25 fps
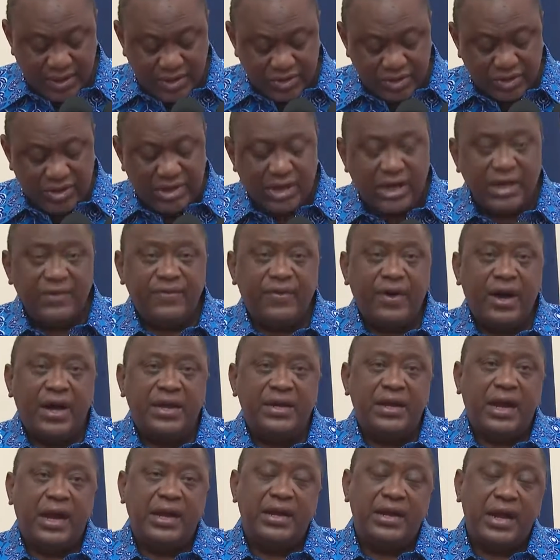to deliver
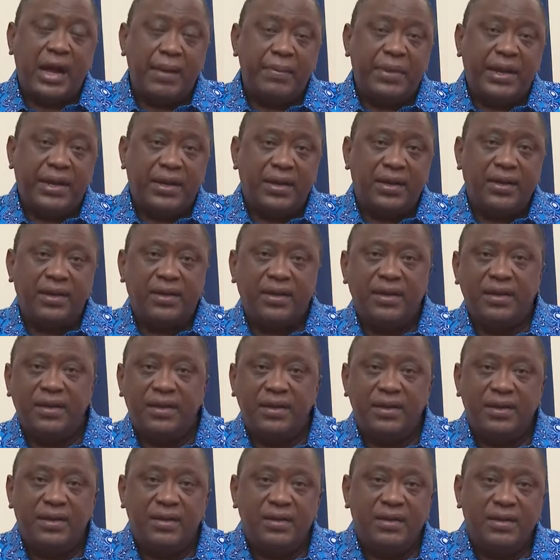a dynamic
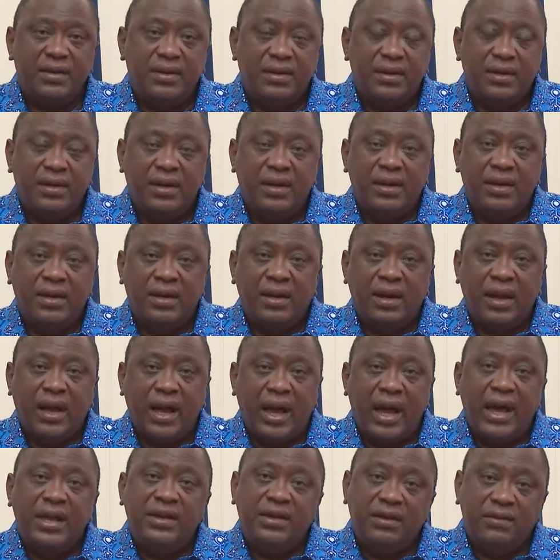
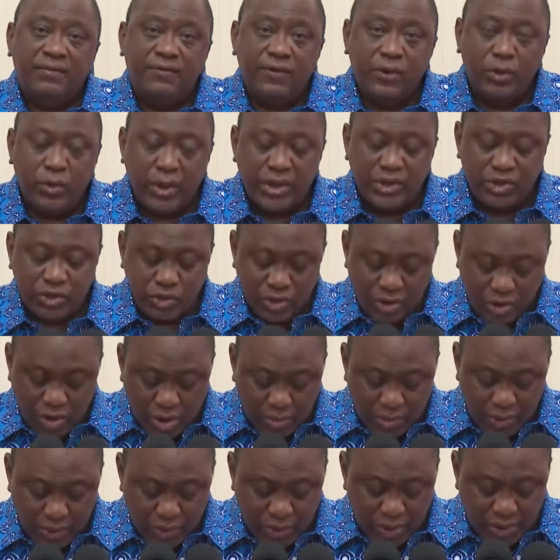and influential
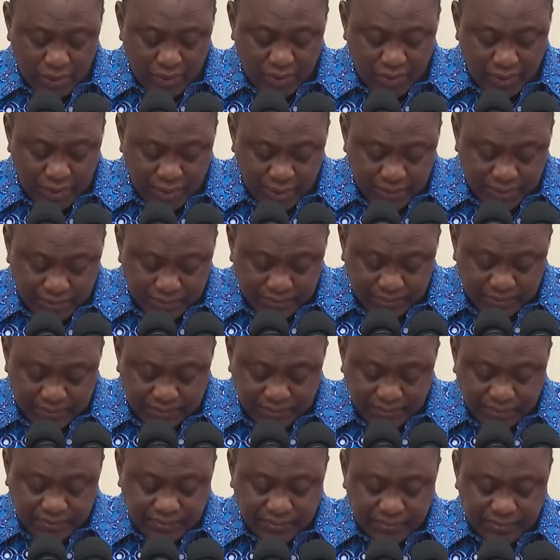Commonwealth.
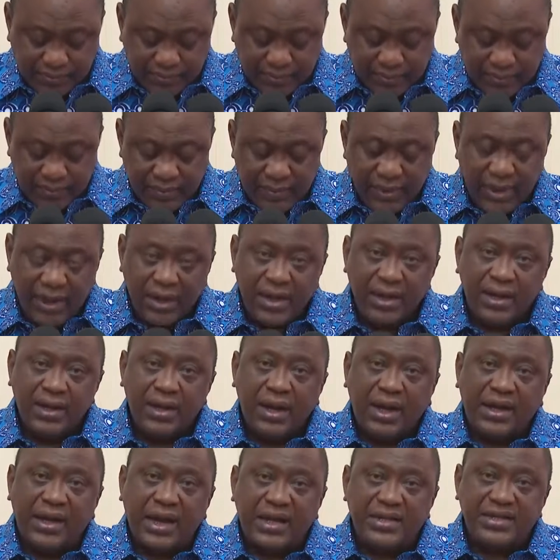
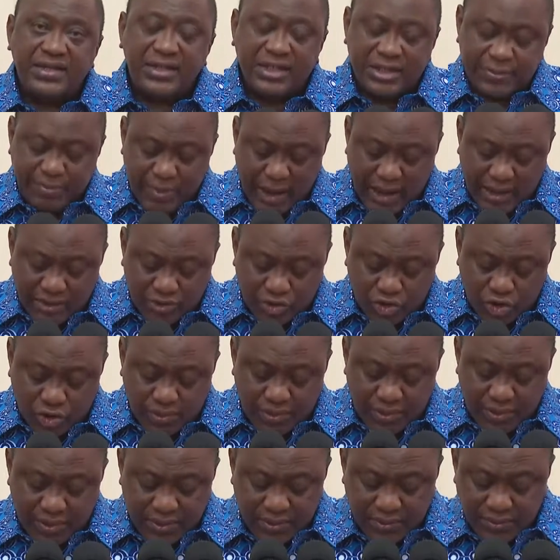Against this
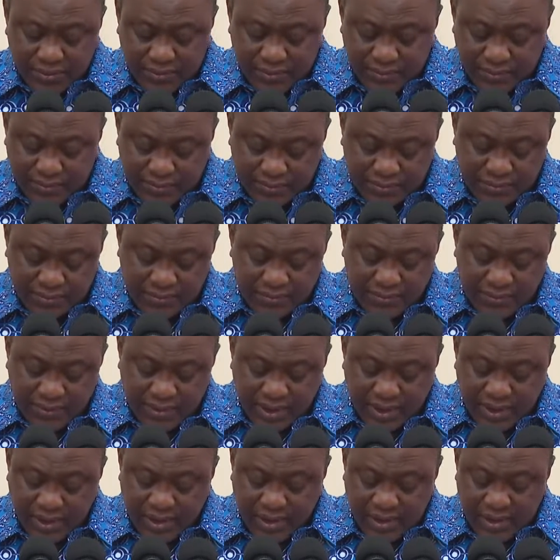backdrop,
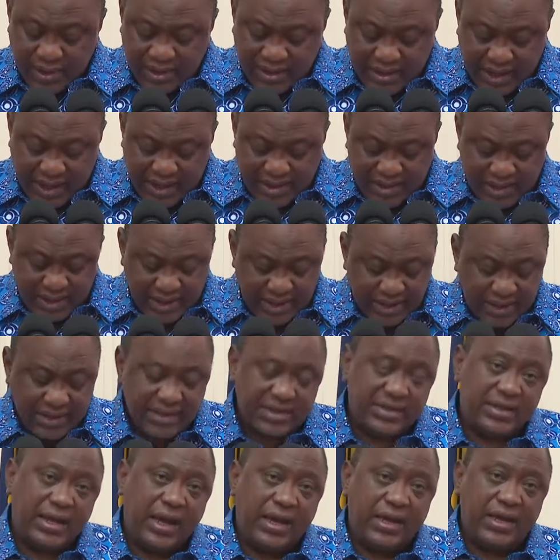Kenya
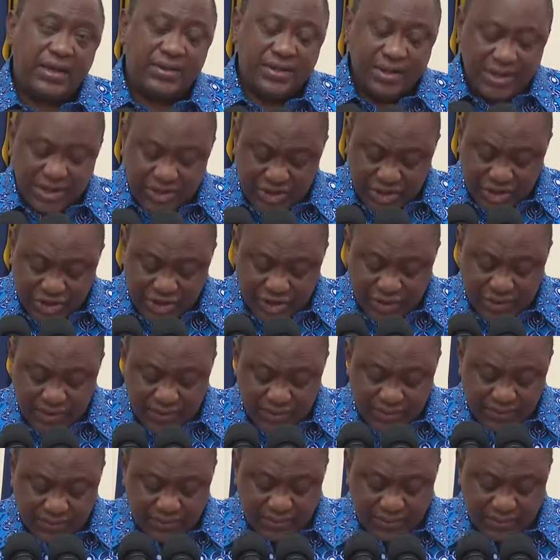has taken the decision